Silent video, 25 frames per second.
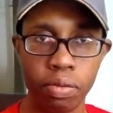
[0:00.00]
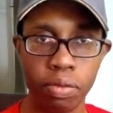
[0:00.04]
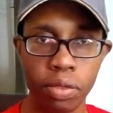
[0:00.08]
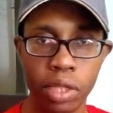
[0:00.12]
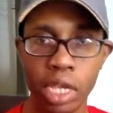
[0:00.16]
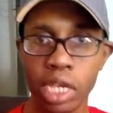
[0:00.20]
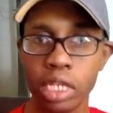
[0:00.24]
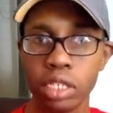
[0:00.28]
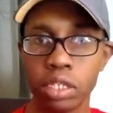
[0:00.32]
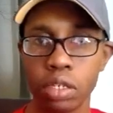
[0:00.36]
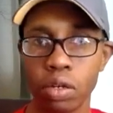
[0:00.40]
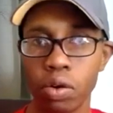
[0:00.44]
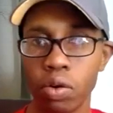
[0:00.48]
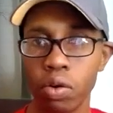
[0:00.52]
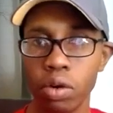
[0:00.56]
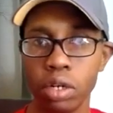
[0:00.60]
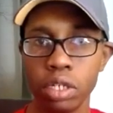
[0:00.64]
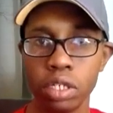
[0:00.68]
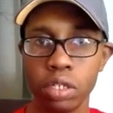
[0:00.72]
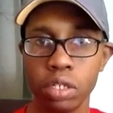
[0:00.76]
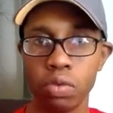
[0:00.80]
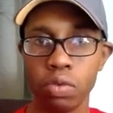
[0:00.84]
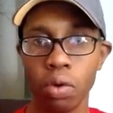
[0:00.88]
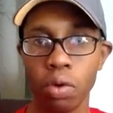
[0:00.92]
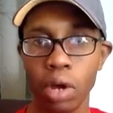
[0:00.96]
things
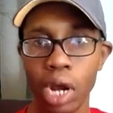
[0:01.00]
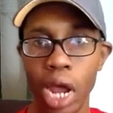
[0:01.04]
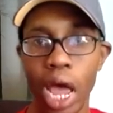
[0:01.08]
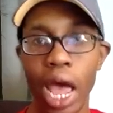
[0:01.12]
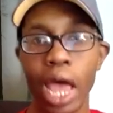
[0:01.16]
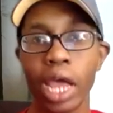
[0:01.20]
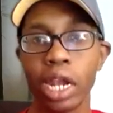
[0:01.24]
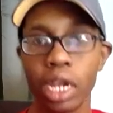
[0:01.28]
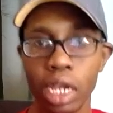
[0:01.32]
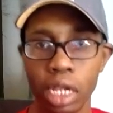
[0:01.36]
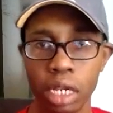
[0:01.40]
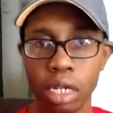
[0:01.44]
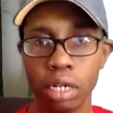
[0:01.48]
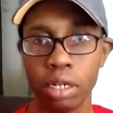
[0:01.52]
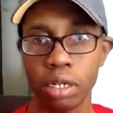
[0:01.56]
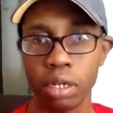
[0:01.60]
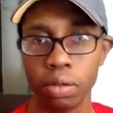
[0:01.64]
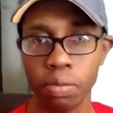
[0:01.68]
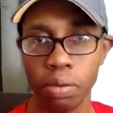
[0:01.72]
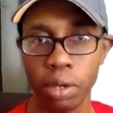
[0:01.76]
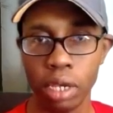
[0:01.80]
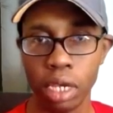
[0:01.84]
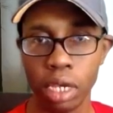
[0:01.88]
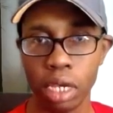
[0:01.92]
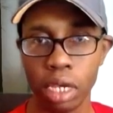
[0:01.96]
according to what I needed it
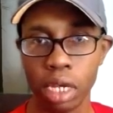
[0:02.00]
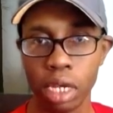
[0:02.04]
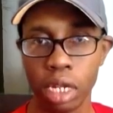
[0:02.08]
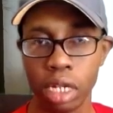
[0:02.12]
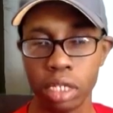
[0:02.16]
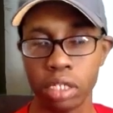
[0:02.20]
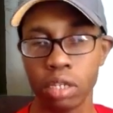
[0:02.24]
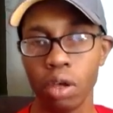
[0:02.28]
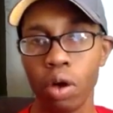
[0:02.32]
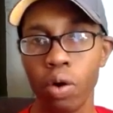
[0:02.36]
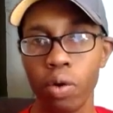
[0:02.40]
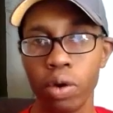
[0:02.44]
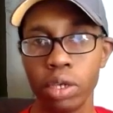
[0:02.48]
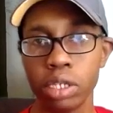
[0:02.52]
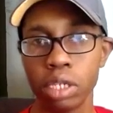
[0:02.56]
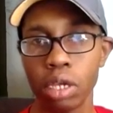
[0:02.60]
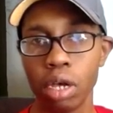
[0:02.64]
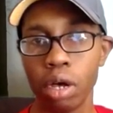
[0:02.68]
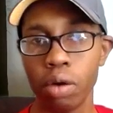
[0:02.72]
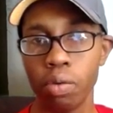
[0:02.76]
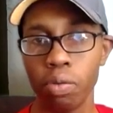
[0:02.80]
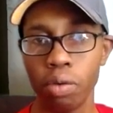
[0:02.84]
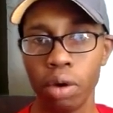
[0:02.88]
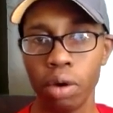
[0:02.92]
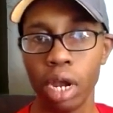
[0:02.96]
to be. It's always
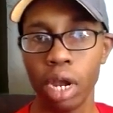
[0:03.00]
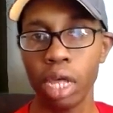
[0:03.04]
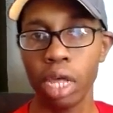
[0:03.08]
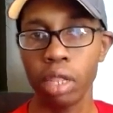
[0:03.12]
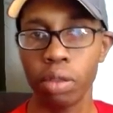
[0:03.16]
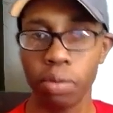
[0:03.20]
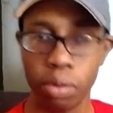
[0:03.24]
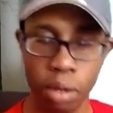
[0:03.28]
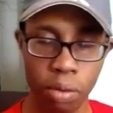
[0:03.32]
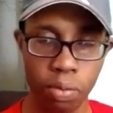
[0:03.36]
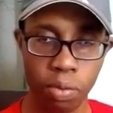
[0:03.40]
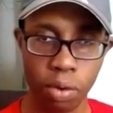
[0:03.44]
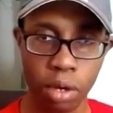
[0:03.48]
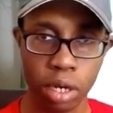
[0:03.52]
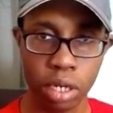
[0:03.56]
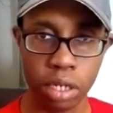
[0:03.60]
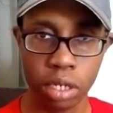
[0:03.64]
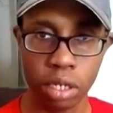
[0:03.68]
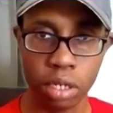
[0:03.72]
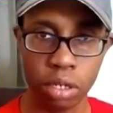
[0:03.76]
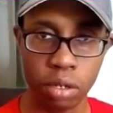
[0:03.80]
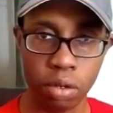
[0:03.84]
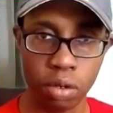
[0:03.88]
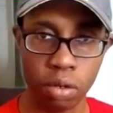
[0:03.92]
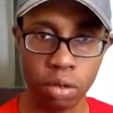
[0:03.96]
on what other people
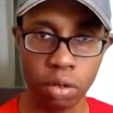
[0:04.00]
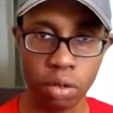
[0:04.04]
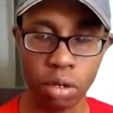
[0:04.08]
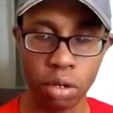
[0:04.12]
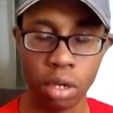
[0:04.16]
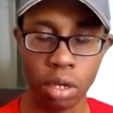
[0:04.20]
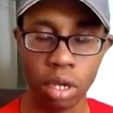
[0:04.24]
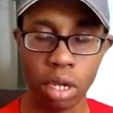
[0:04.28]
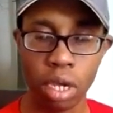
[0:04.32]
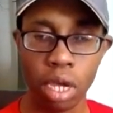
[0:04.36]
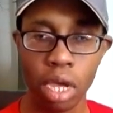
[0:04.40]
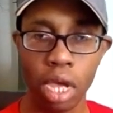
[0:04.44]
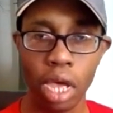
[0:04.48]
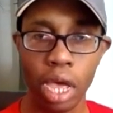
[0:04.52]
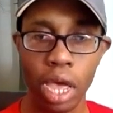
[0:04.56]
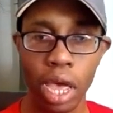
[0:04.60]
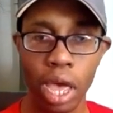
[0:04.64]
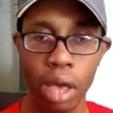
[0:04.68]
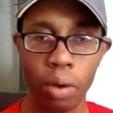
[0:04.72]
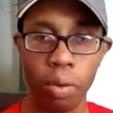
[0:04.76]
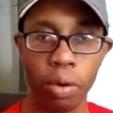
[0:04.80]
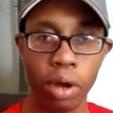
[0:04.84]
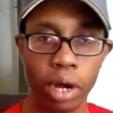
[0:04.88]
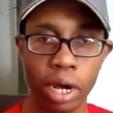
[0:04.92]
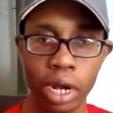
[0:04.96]
wanted to do
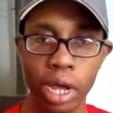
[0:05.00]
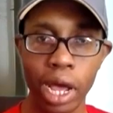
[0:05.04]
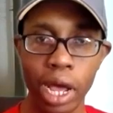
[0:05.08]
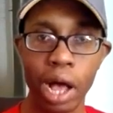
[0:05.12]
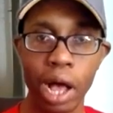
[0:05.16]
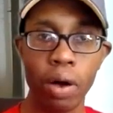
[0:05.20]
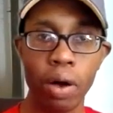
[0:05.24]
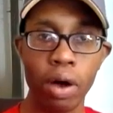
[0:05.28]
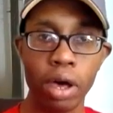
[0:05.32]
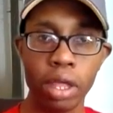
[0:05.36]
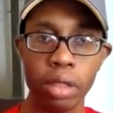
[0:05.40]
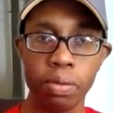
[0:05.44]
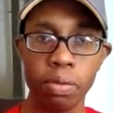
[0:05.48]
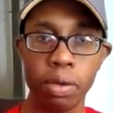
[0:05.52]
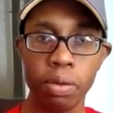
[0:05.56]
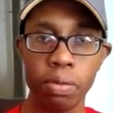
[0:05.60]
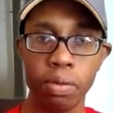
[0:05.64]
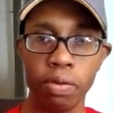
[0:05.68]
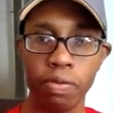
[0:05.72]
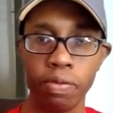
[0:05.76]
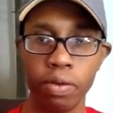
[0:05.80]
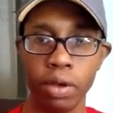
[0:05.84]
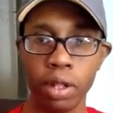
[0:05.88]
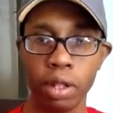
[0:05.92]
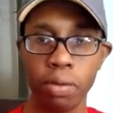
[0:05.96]
and how other
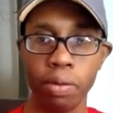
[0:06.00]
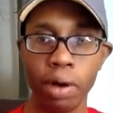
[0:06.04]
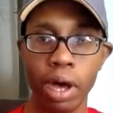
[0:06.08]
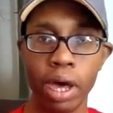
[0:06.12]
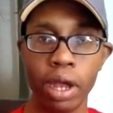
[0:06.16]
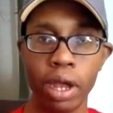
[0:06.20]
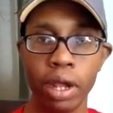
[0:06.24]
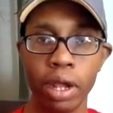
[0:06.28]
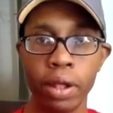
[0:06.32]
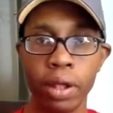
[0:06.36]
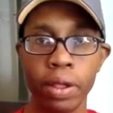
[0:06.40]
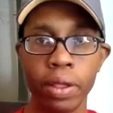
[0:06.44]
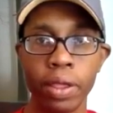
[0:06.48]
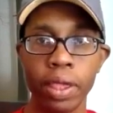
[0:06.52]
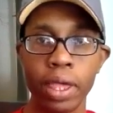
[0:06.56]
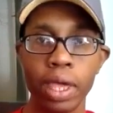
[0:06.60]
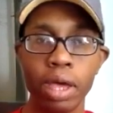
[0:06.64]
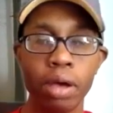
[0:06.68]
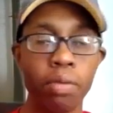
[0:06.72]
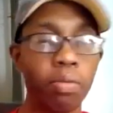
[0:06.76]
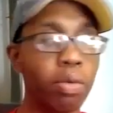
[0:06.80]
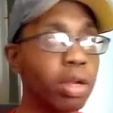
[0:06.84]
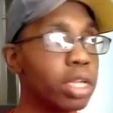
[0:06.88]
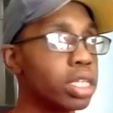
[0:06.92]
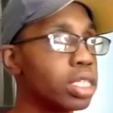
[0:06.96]
people feel about it,
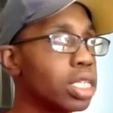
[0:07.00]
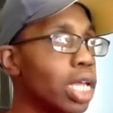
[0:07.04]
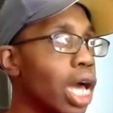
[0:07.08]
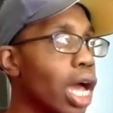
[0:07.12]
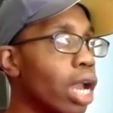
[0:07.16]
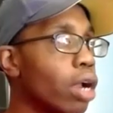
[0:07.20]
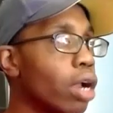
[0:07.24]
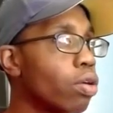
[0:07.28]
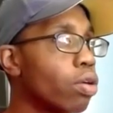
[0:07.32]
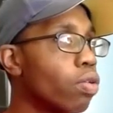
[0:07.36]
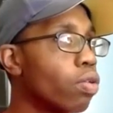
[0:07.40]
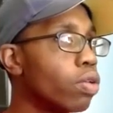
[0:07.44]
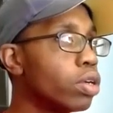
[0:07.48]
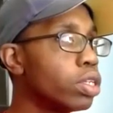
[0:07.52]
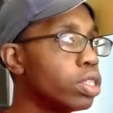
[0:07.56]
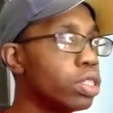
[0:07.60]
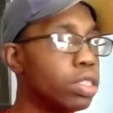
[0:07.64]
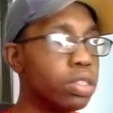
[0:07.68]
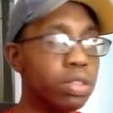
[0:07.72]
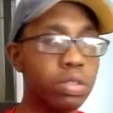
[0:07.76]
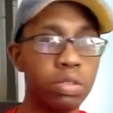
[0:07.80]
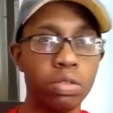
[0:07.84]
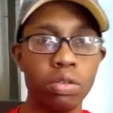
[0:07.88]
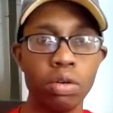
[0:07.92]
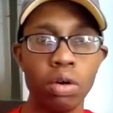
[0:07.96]
but it's not according
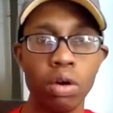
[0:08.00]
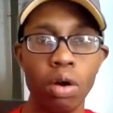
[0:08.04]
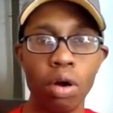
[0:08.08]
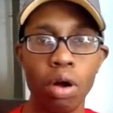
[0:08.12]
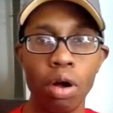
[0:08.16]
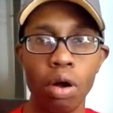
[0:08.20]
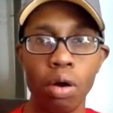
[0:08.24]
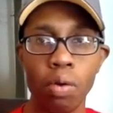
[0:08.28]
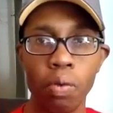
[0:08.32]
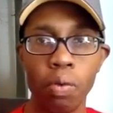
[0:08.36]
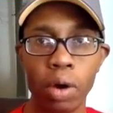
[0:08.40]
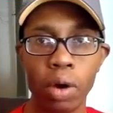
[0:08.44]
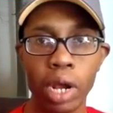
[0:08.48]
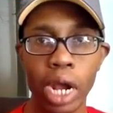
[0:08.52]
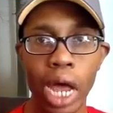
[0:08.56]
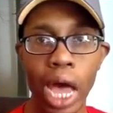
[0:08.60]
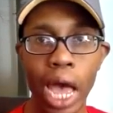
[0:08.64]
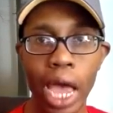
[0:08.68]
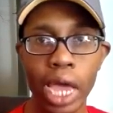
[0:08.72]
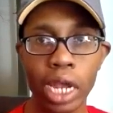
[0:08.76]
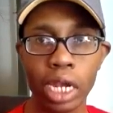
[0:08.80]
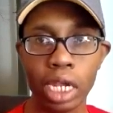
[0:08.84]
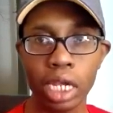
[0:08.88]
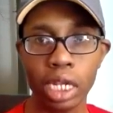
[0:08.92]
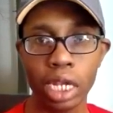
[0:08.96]
to what
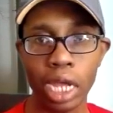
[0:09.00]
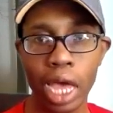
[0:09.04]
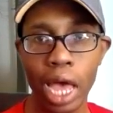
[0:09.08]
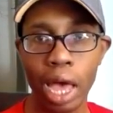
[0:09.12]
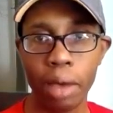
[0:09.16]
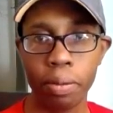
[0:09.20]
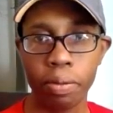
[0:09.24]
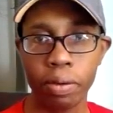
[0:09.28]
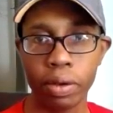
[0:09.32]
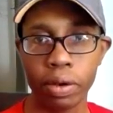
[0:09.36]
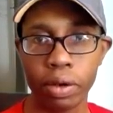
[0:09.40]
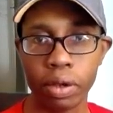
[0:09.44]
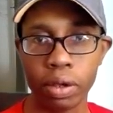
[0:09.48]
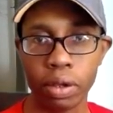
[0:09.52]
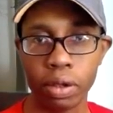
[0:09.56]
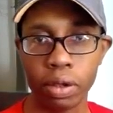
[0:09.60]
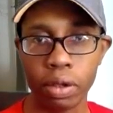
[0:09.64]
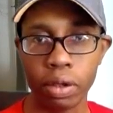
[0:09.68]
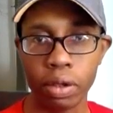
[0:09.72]
I need to happen.